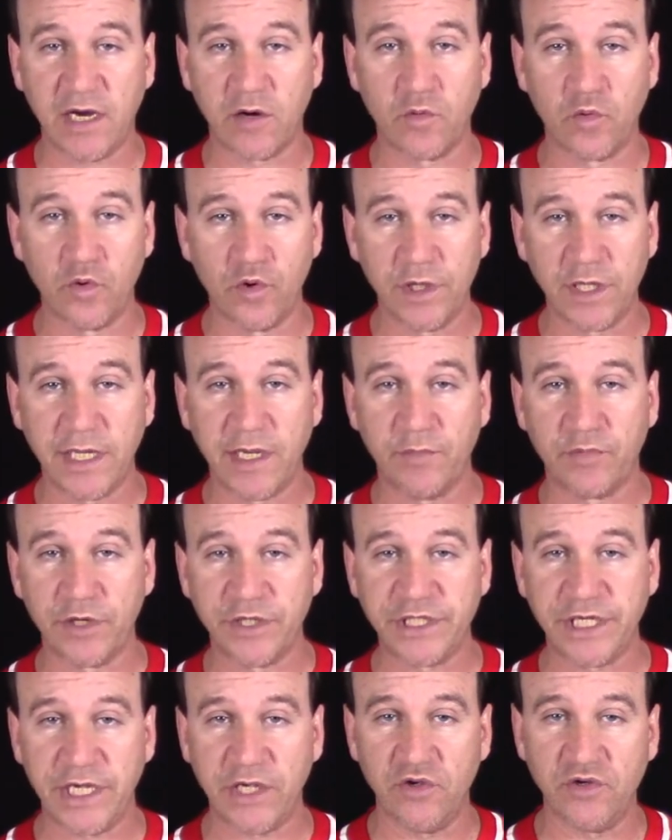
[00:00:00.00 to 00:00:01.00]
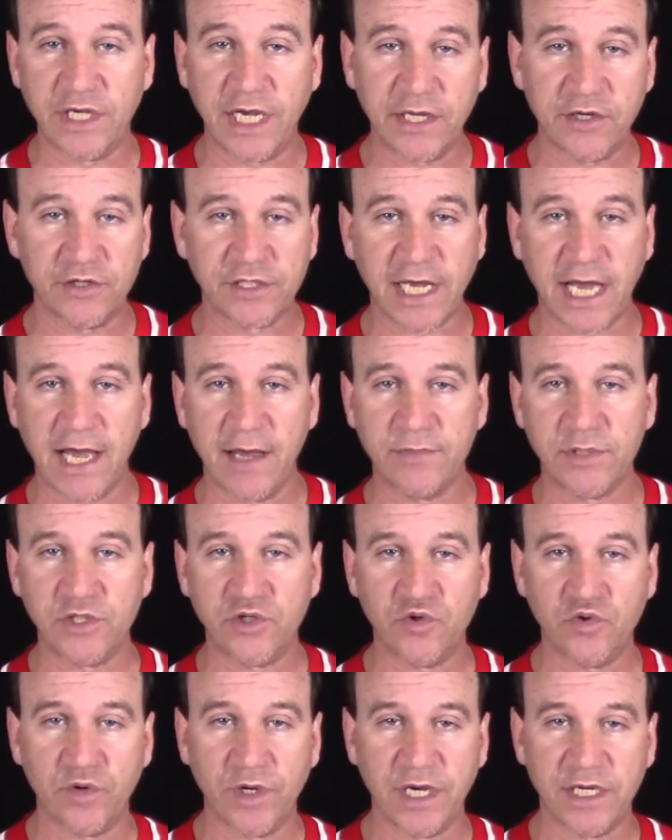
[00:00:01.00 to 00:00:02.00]
I really appreciate you taking your time
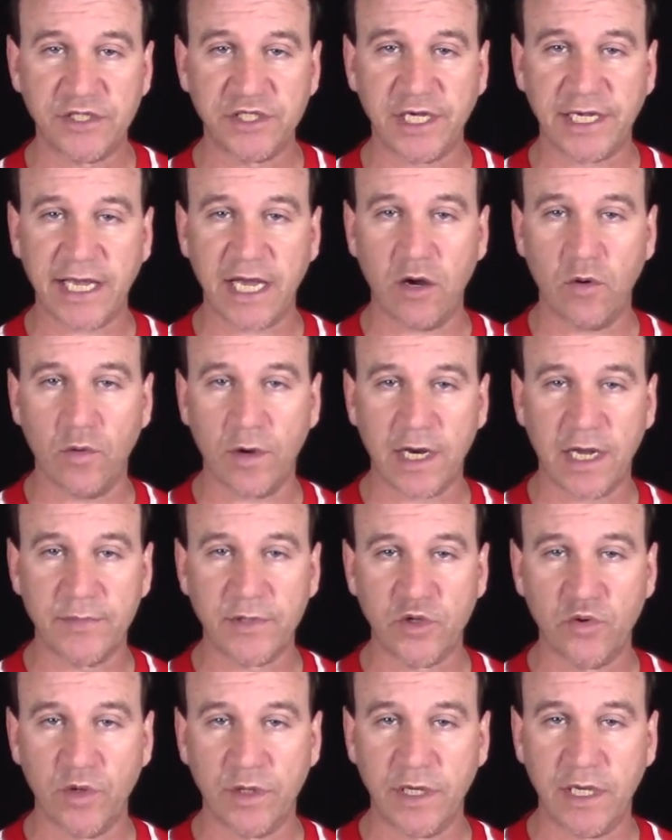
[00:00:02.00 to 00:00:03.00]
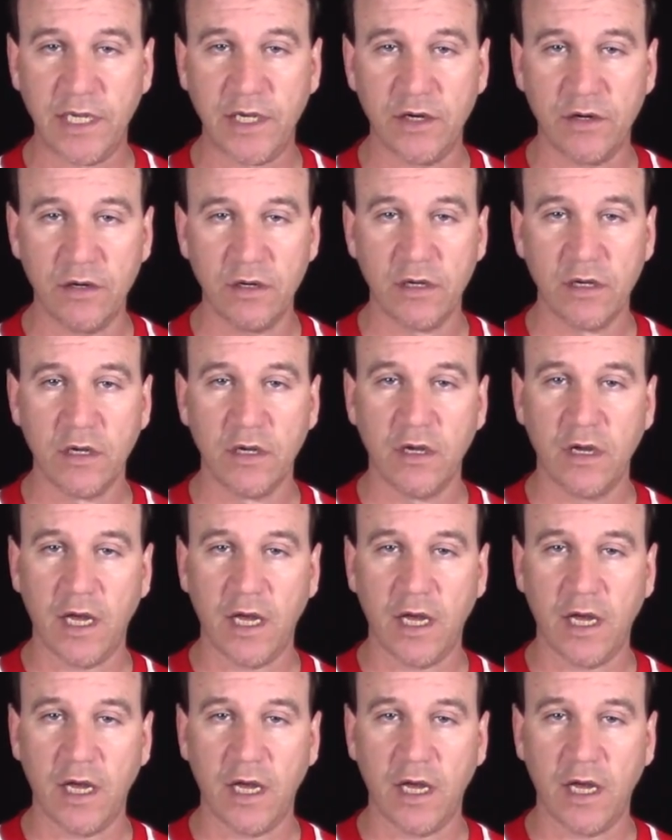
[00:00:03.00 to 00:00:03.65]
to check out what I'm doing here